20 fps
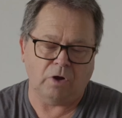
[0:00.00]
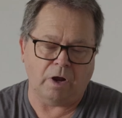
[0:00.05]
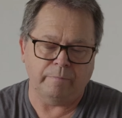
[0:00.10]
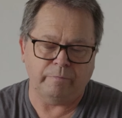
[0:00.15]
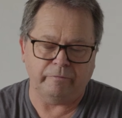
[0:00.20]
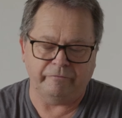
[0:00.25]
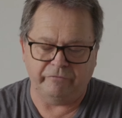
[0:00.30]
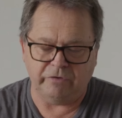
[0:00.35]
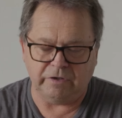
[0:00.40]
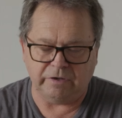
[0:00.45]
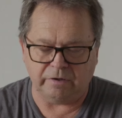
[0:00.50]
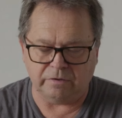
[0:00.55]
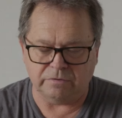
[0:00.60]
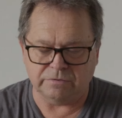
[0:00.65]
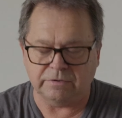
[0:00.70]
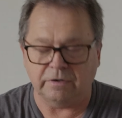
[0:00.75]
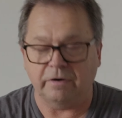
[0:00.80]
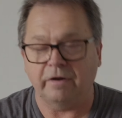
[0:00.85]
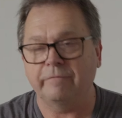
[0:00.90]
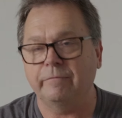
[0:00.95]
type of
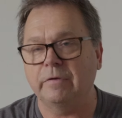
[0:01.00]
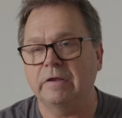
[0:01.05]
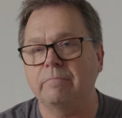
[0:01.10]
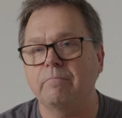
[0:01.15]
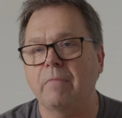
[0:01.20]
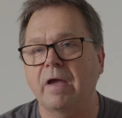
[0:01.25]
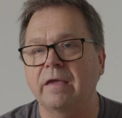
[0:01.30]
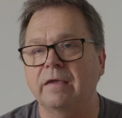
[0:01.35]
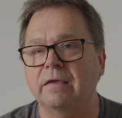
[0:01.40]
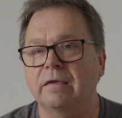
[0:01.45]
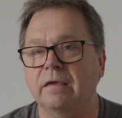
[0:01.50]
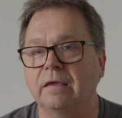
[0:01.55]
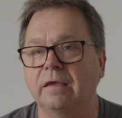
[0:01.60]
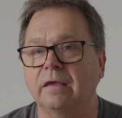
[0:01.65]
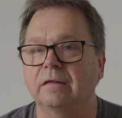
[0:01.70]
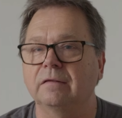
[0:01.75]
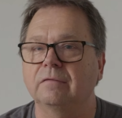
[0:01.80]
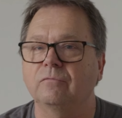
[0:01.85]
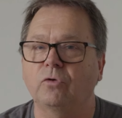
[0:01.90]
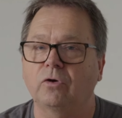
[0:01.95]
videos that I've been making
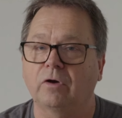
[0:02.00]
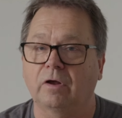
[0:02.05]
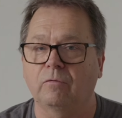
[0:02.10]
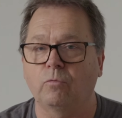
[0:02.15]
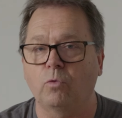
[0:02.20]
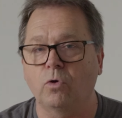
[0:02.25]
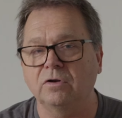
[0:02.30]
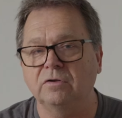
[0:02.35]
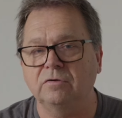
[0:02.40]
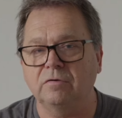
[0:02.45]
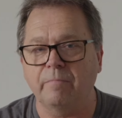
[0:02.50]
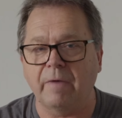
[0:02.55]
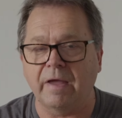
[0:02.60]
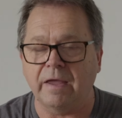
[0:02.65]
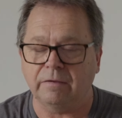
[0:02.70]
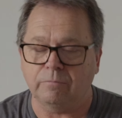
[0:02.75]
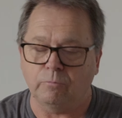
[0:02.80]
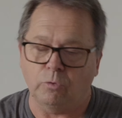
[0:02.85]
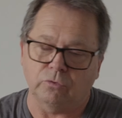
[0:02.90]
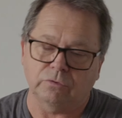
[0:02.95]
and what I want to
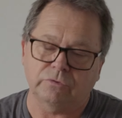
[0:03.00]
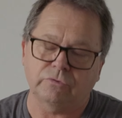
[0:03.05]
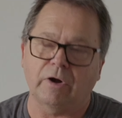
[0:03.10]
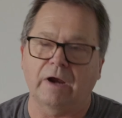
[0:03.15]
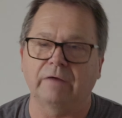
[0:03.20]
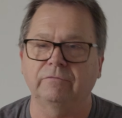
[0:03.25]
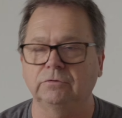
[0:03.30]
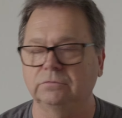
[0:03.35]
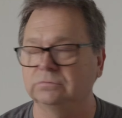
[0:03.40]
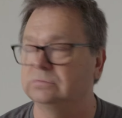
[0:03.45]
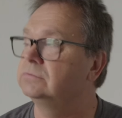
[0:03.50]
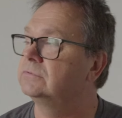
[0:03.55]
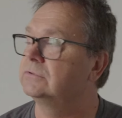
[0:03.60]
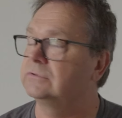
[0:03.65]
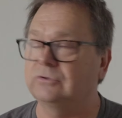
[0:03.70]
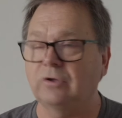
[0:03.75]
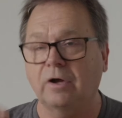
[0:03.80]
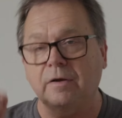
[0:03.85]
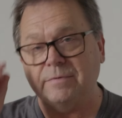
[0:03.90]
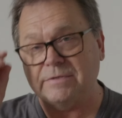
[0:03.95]
make, more travel
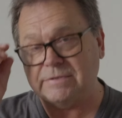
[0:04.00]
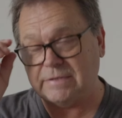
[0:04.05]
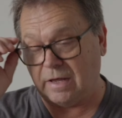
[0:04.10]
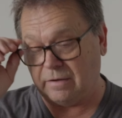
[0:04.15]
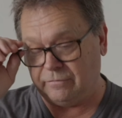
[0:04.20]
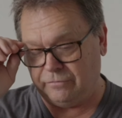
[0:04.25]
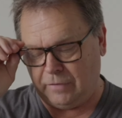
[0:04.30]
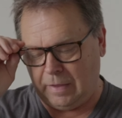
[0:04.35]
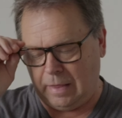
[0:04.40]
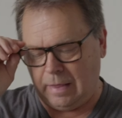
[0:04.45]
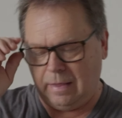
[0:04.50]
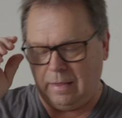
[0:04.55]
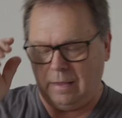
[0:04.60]
type stuff,